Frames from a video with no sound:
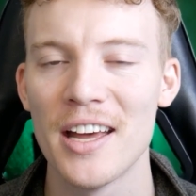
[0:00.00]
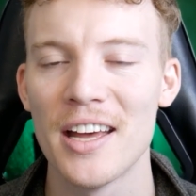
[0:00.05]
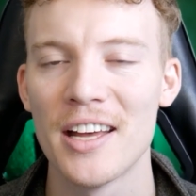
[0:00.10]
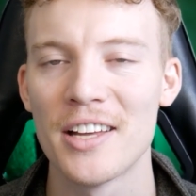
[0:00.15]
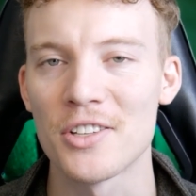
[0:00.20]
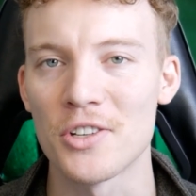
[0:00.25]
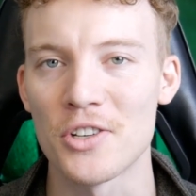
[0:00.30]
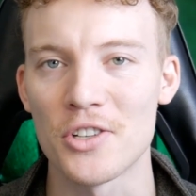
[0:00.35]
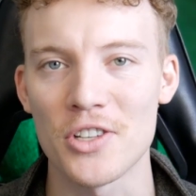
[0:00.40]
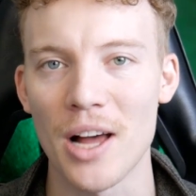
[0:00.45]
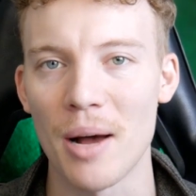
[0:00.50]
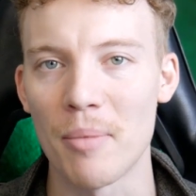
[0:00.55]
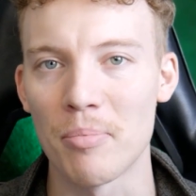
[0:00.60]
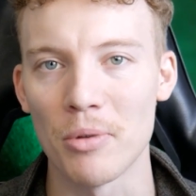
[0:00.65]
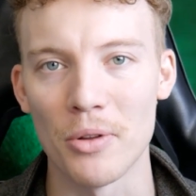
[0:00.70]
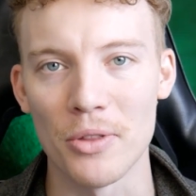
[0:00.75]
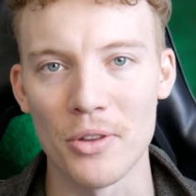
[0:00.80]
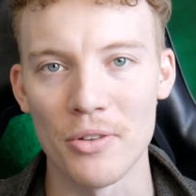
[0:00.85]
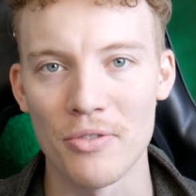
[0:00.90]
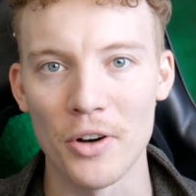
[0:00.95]
So you just
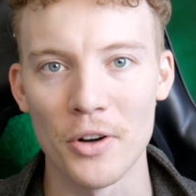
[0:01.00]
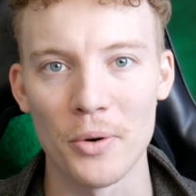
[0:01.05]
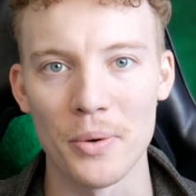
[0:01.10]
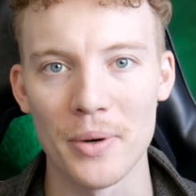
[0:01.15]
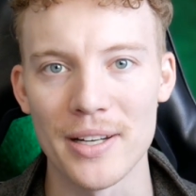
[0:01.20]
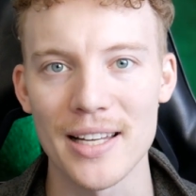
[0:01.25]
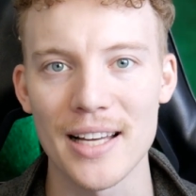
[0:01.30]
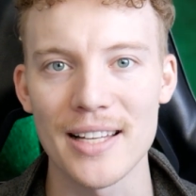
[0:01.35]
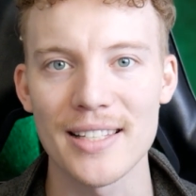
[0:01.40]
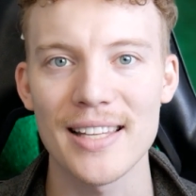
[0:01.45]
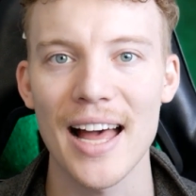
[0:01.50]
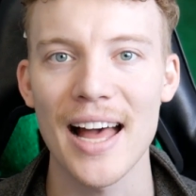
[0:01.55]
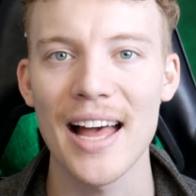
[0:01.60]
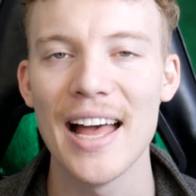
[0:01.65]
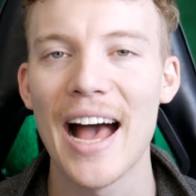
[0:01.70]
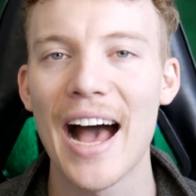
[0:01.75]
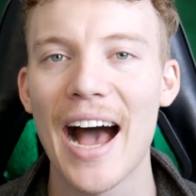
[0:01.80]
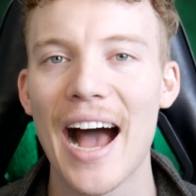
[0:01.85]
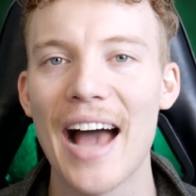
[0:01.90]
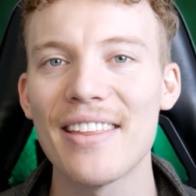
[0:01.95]
upload the photo and it does that.
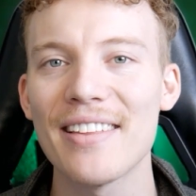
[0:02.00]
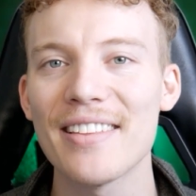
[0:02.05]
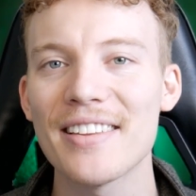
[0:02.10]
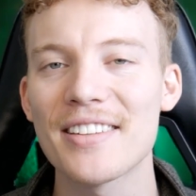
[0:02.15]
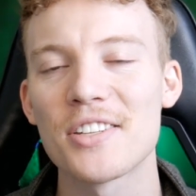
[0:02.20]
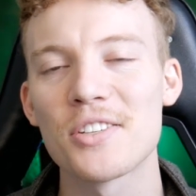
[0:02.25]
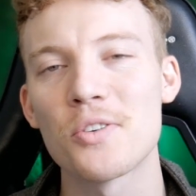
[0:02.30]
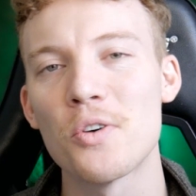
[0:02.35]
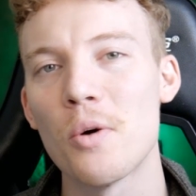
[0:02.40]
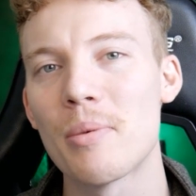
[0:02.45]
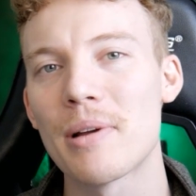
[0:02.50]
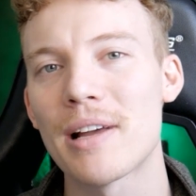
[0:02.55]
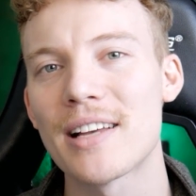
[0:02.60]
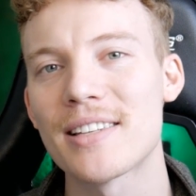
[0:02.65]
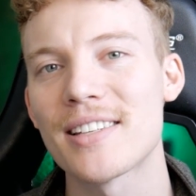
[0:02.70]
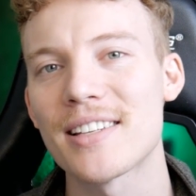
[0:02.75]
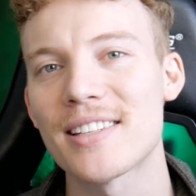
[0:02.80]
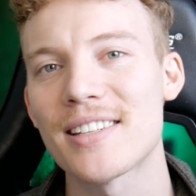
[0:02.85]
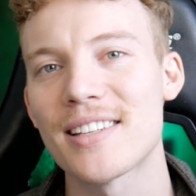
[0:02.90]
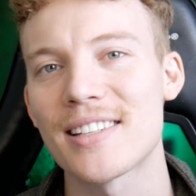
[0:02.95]
I think this is cool because
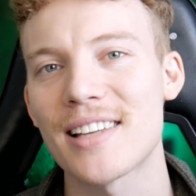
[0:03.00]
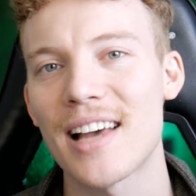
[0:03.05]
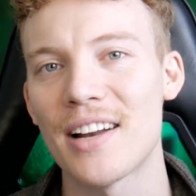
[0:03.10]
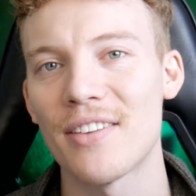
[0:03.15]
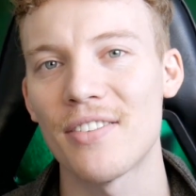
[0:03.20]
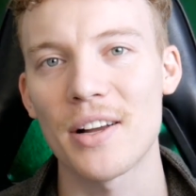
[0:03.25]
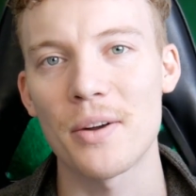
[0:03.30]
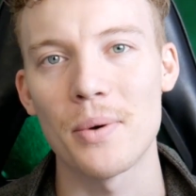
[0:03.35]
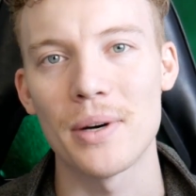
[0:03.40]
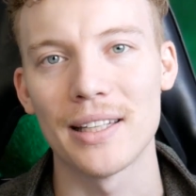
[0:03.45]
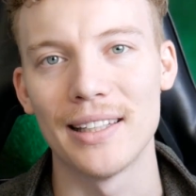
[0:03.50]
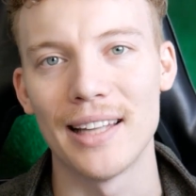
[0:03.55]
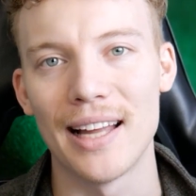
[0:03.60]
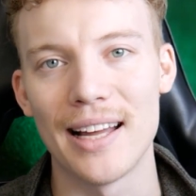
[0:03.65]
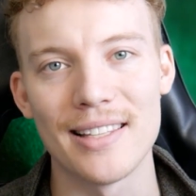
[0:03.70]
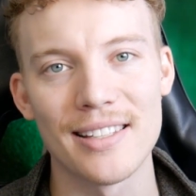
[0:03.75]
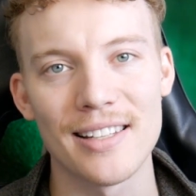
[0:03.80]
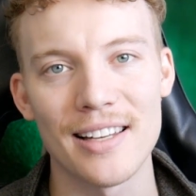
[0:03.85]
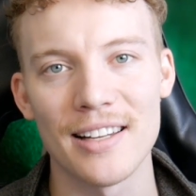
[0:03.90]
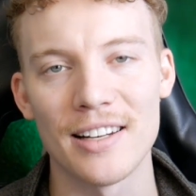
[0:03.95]
this is kind of like what
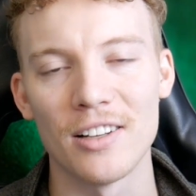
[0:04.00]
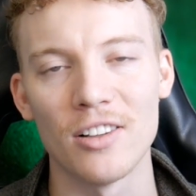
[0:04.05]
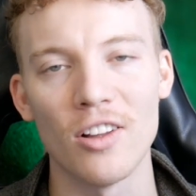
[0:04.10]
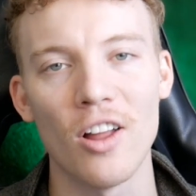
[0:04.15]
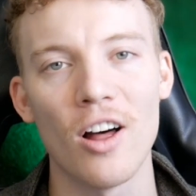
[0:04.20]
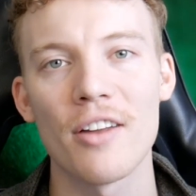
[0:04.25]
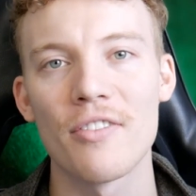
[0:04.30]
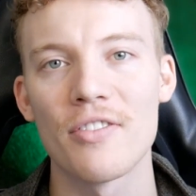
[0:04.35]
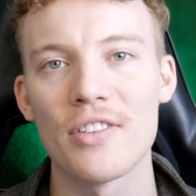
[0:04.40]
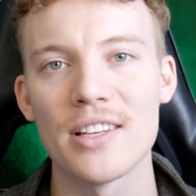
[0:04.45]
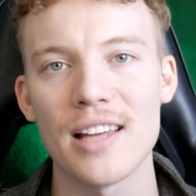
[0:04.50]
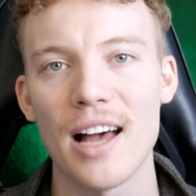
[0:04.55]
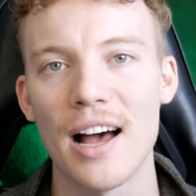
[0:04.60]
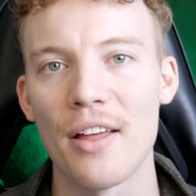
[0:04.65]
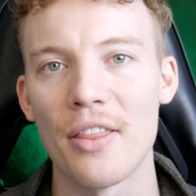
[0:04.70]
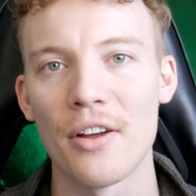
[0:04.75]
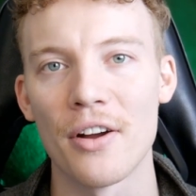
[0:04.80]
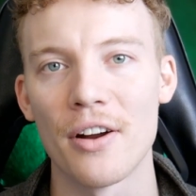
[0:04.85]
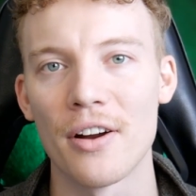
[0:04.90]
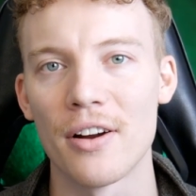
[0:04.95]
Lensa and a lot of these
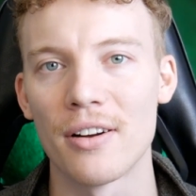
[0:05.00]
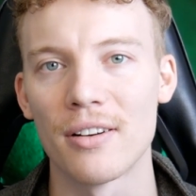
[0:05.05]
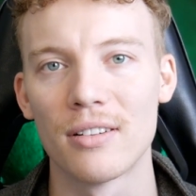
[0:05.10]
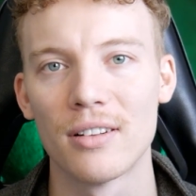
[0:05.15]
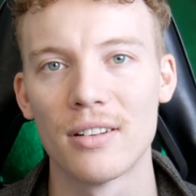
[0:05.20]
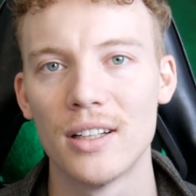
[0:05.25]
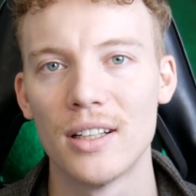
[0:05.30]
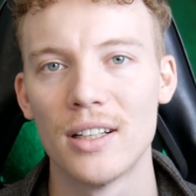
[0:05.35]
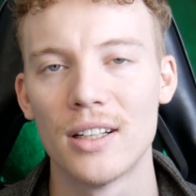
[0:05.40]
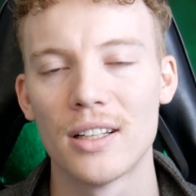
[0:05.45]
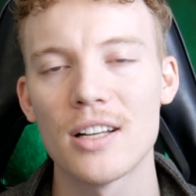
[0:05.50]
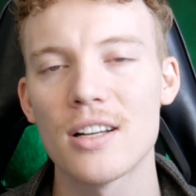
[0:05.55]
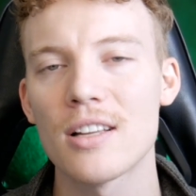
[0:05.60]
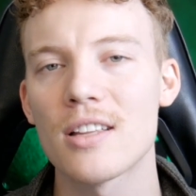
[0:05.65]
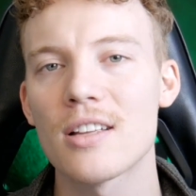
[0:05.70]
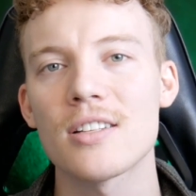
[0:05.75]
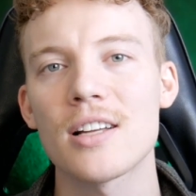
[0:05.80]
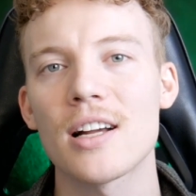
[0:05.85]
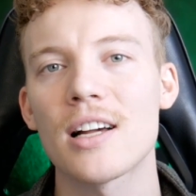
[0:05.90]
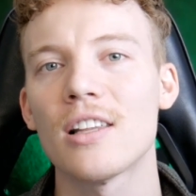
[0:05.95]
other,
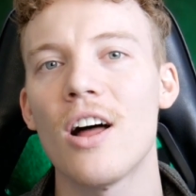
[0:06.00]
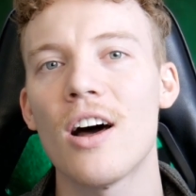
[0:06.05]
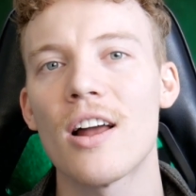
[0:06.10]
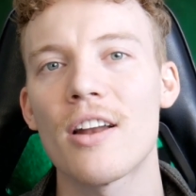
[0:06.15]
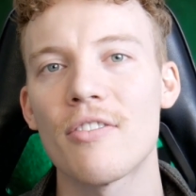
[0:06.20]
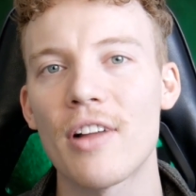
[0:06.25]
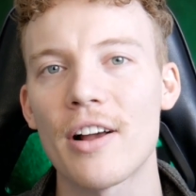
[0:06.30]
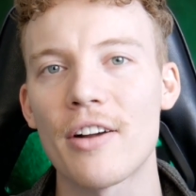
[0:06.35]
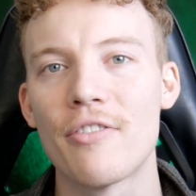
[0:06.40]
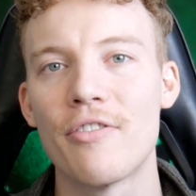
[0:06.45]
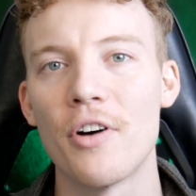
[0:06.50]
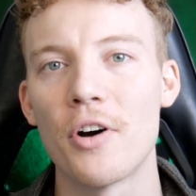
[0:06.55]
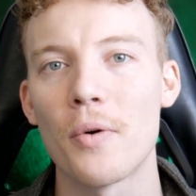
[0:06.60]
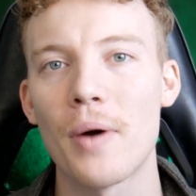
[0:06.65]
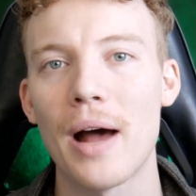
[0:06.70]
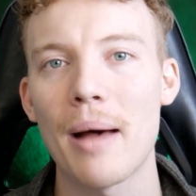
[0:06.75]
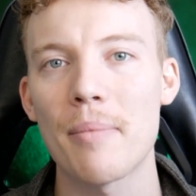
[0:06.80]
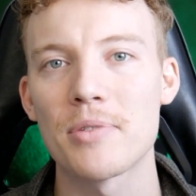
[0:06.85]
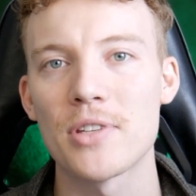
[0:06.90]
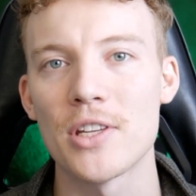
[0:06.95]
there's like a lot of like photo
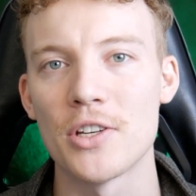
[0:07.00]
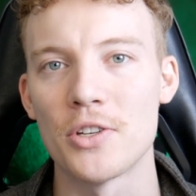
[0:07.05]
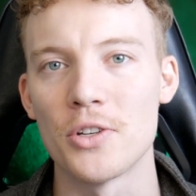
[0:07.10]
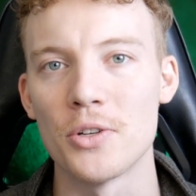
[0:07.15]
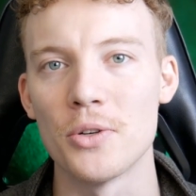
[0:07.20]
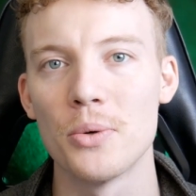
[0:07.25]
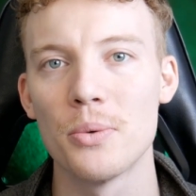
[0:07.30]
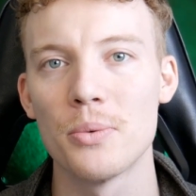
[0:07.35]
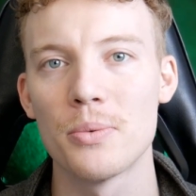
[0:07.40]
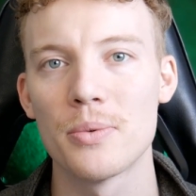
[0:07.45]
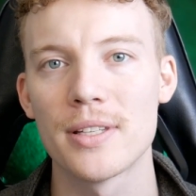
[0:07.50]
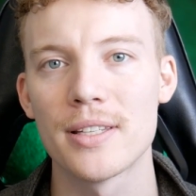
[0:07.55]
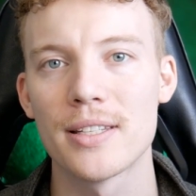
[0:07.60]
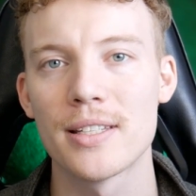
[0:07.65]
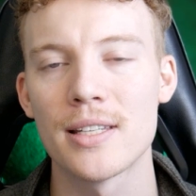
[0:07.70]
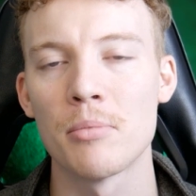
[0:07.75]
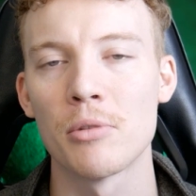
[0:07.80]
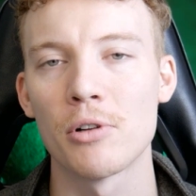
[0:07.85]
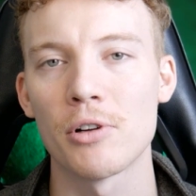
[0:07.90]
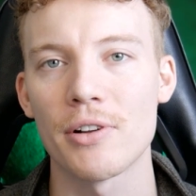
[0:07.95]
apps that do
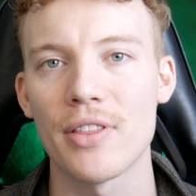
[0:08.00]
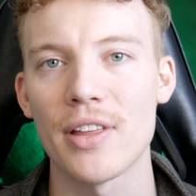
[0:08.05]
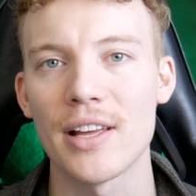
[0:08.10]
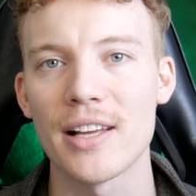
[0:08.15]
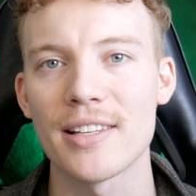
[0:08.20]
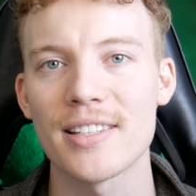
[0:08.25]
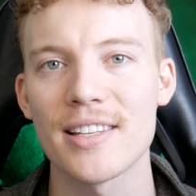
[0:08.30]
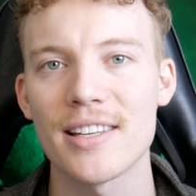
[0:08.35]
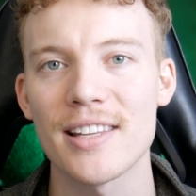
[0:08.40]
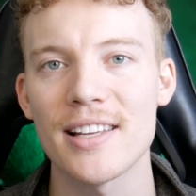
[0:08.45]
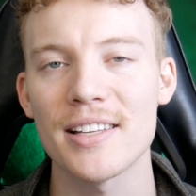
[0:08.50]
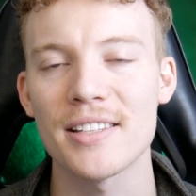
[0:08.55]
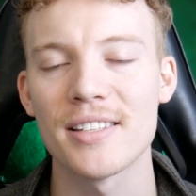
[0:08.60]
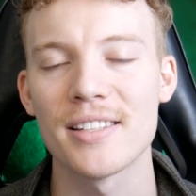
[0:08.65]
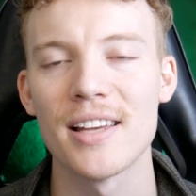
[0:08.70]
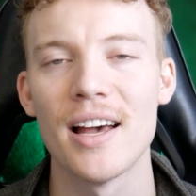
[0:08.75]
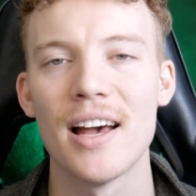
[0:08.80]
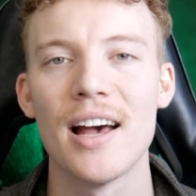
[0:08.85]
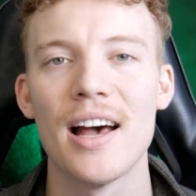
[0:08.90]
similar things to this.